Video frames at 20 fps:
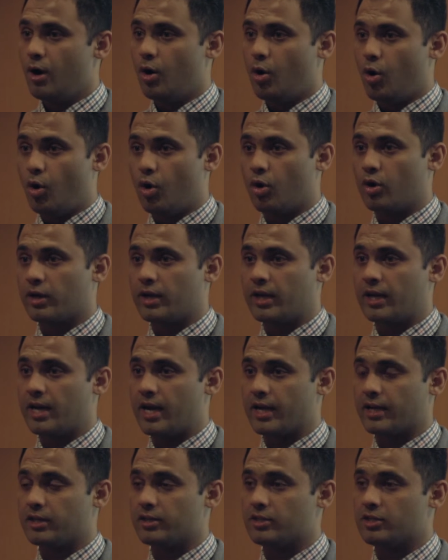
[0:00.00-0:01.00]
Or can
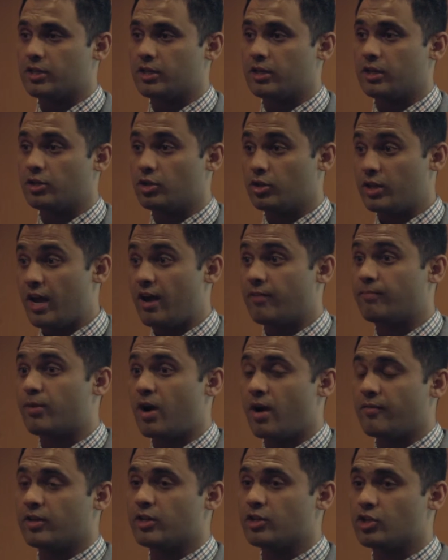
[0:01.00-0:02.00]
I consider, do they have
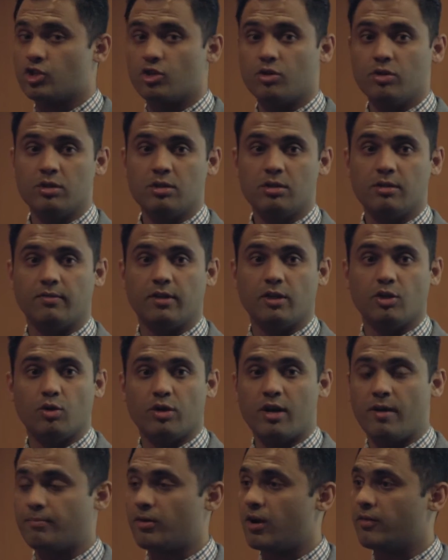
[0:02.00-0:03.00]
private insurance? If they don't
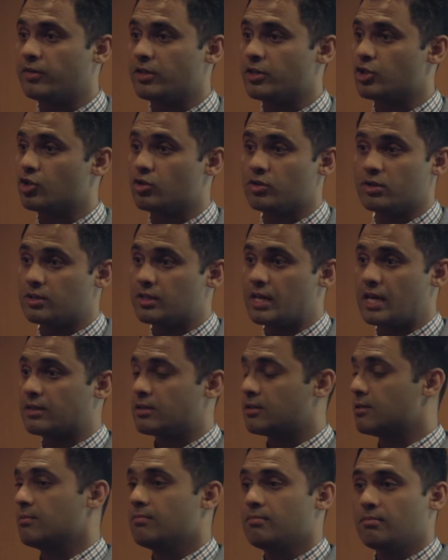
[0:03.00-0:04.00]
have private insurance,
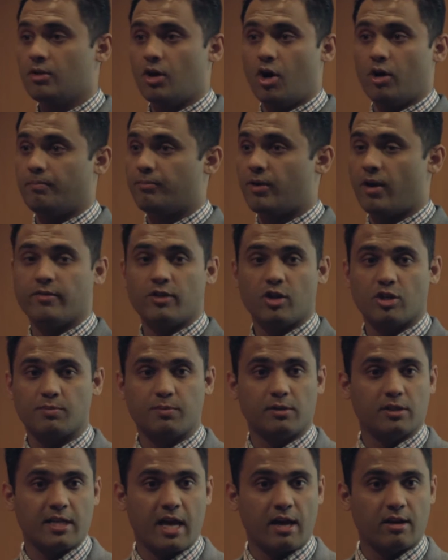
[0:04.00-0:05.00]
that's private
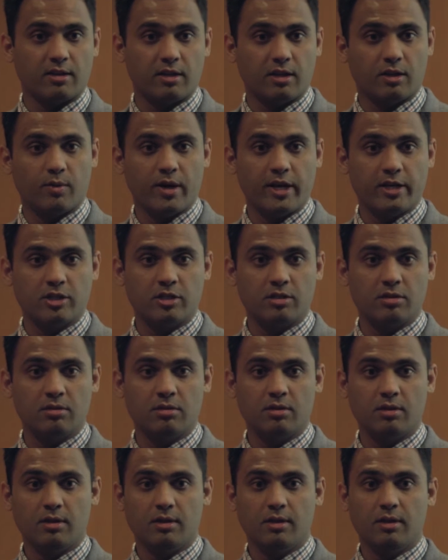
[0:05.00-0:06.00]
hospitals out of the
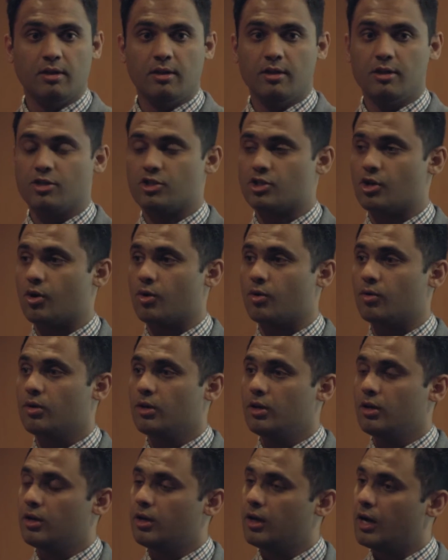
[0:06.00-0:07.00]
equation.
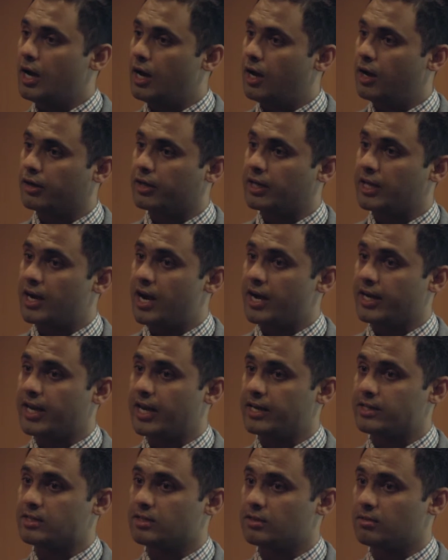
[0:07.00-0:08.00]
So can I
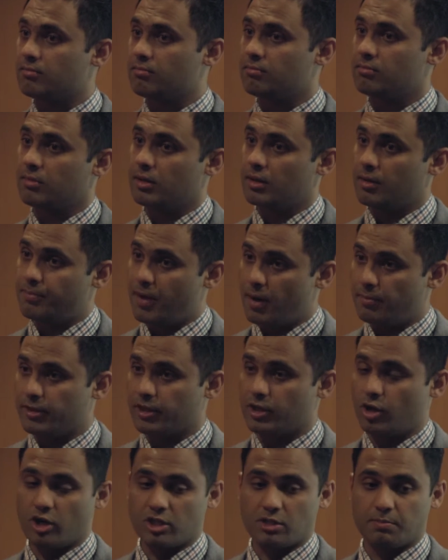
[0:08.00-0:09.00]
get a
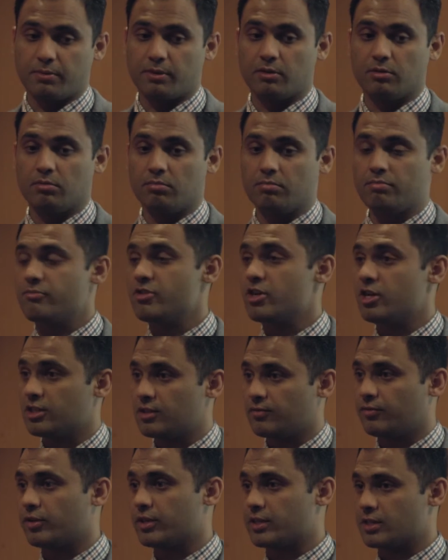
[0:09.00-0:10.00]
public hospital nurse,
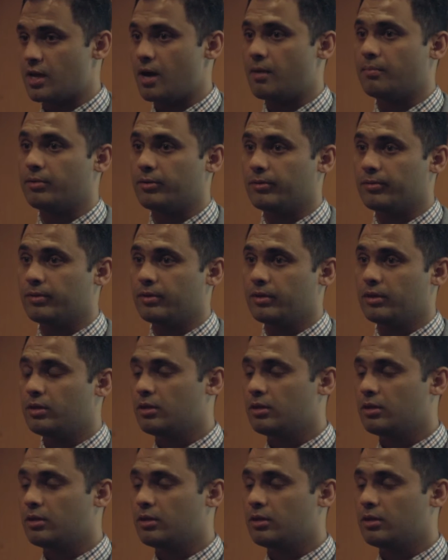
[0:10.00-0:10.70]
for example,